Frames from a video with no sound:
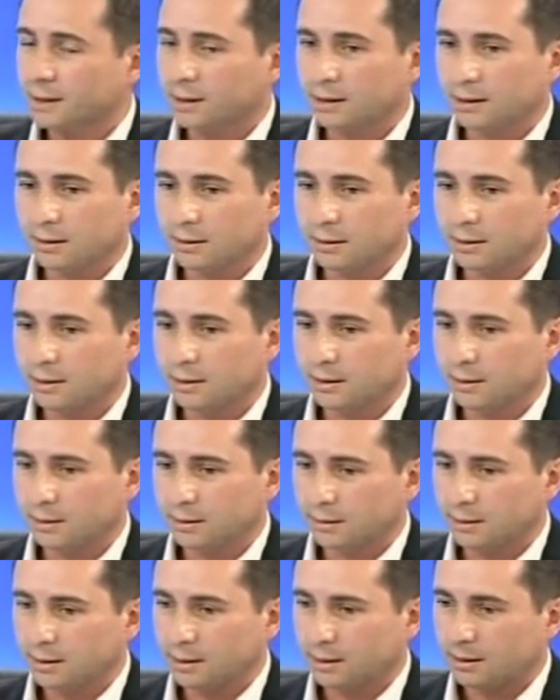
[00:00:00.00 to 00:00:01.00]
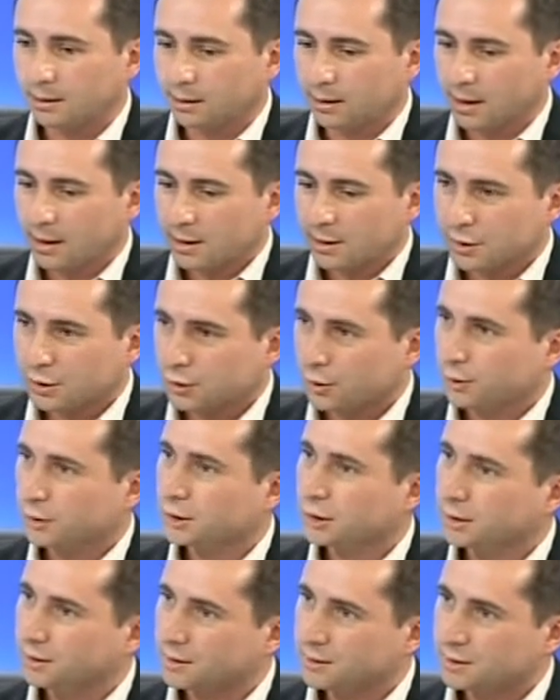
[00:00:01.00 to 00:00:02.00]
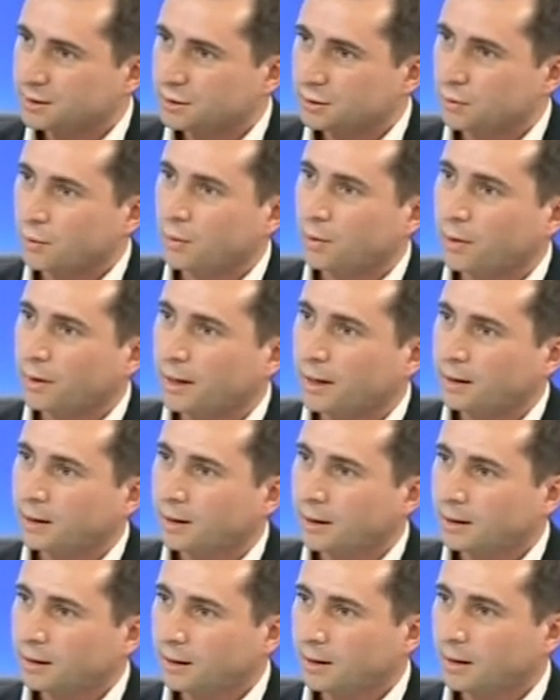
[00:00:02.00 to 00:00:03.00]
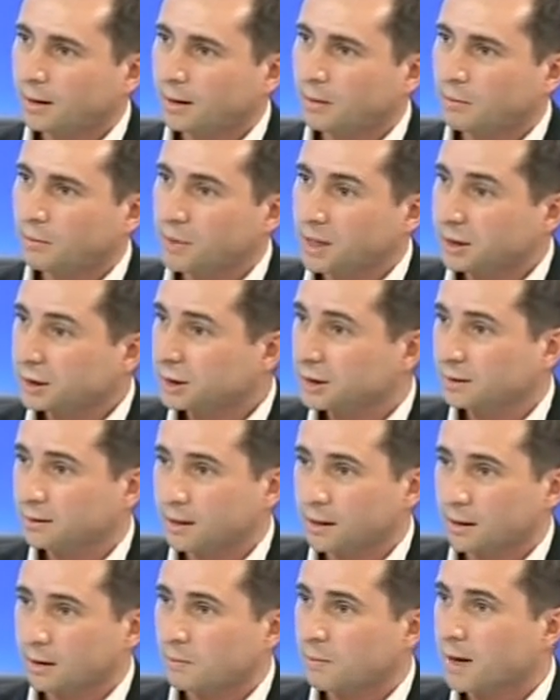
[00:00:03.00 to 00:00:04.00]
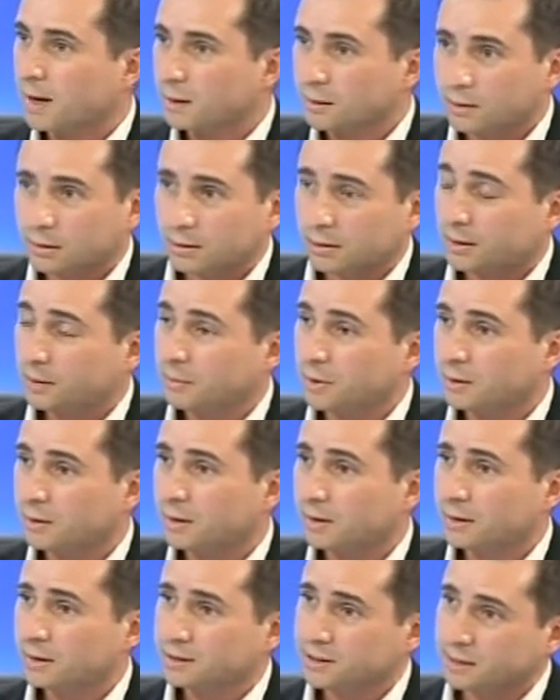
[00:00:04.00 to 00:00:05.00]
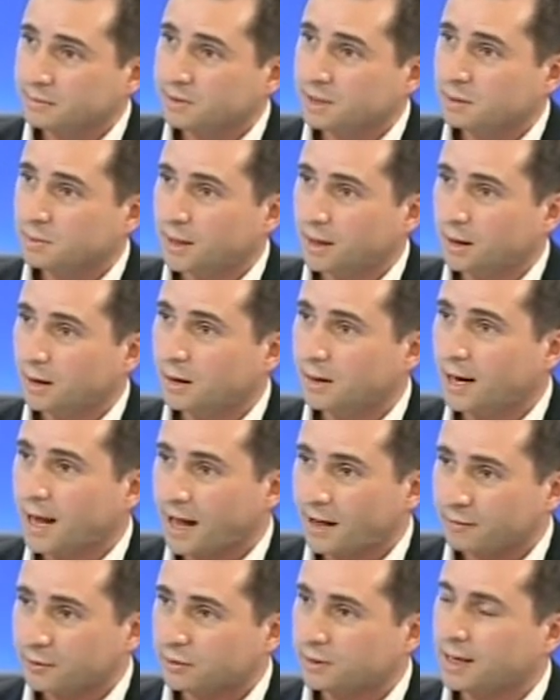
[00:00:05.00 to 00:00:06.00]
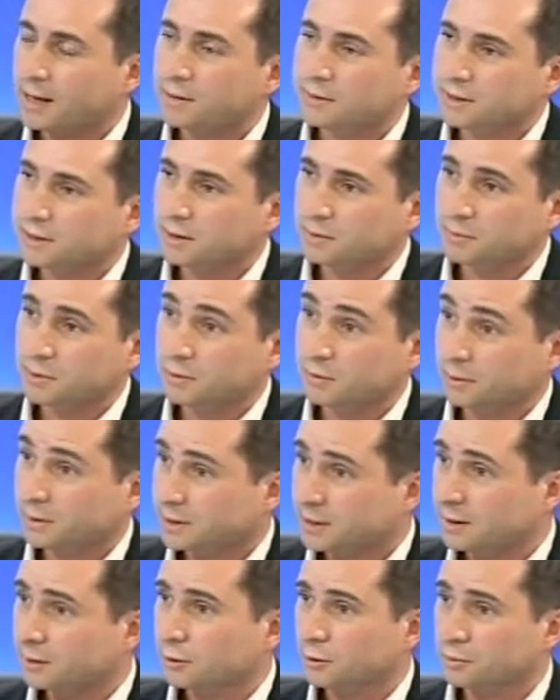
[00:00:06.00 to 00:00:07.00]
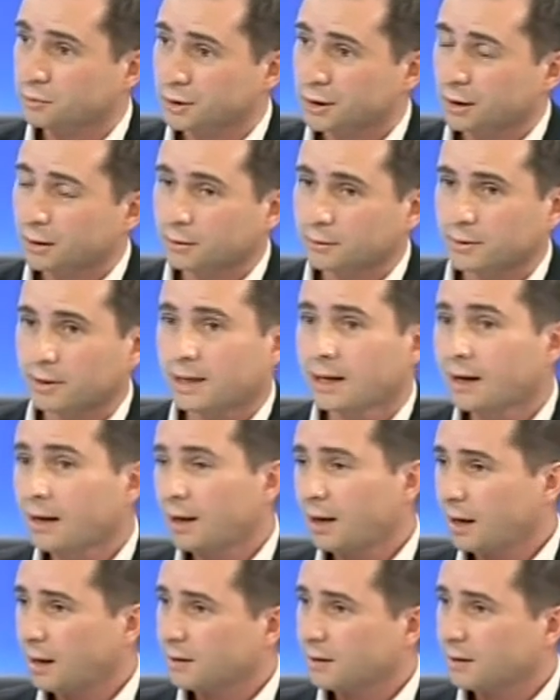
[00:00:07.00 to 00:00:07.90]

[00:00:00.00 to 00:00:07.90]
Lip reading: The search and destroy mission that our medical community seems to be on after Down syndrome children,